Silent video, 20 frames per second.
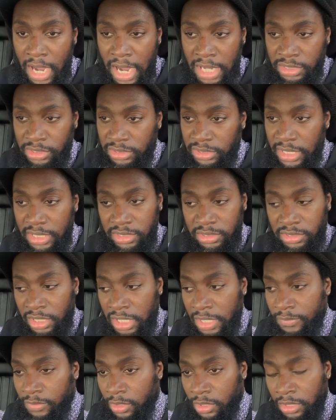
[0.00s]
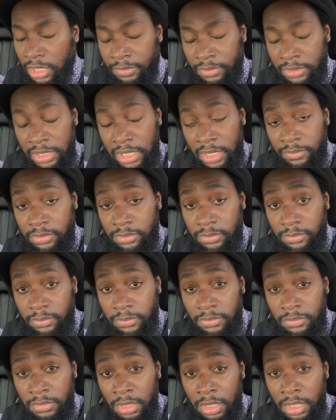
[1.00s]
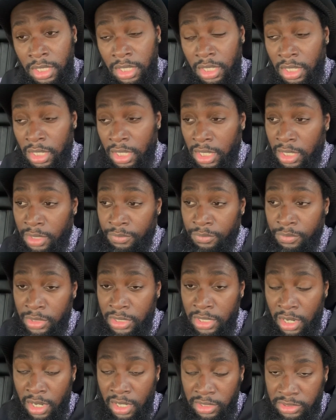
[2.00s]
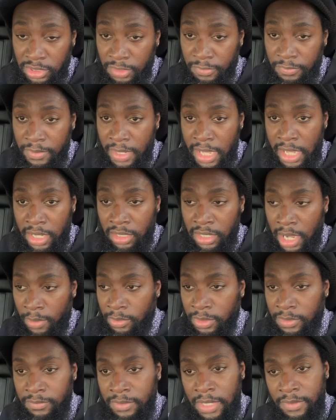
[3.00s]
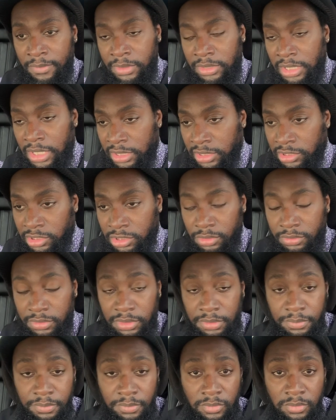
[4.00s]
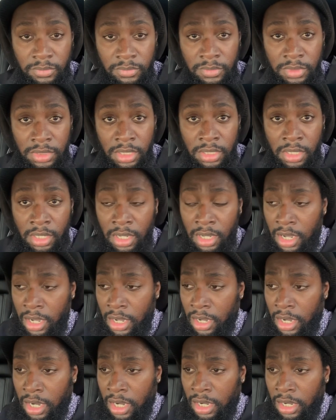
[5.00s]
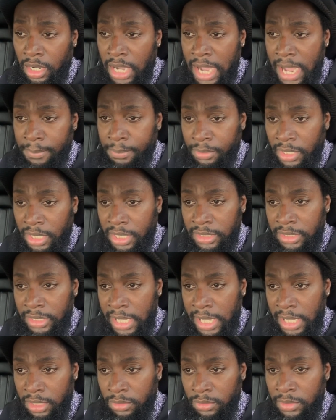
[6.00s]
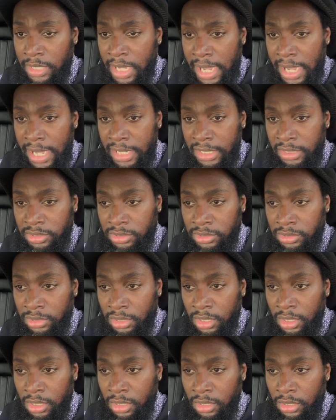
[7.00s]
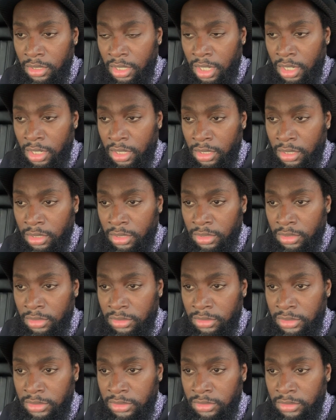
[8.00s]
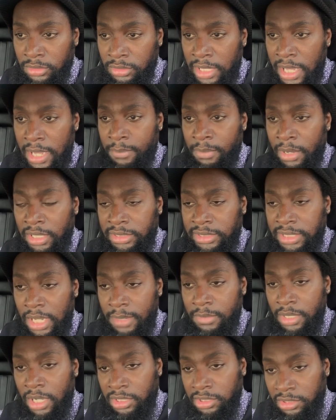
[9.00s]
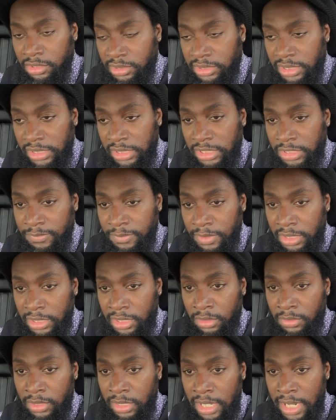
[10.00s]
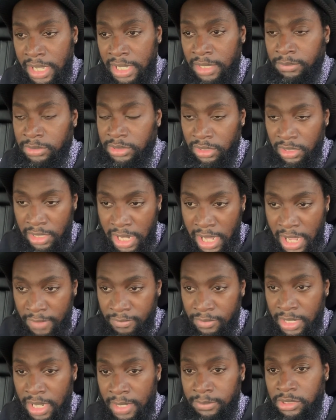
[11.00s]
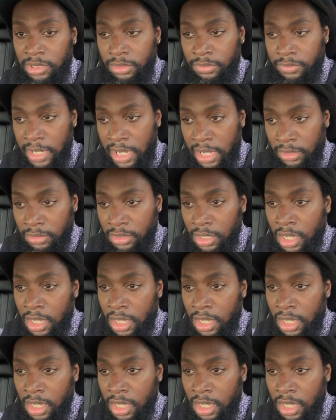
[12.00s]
just think it's evil on every level. And regardless of the fact, I would have never done this to her. I pray that you guys, that by the time y'all do see this video, that I am still alive and I'm still around.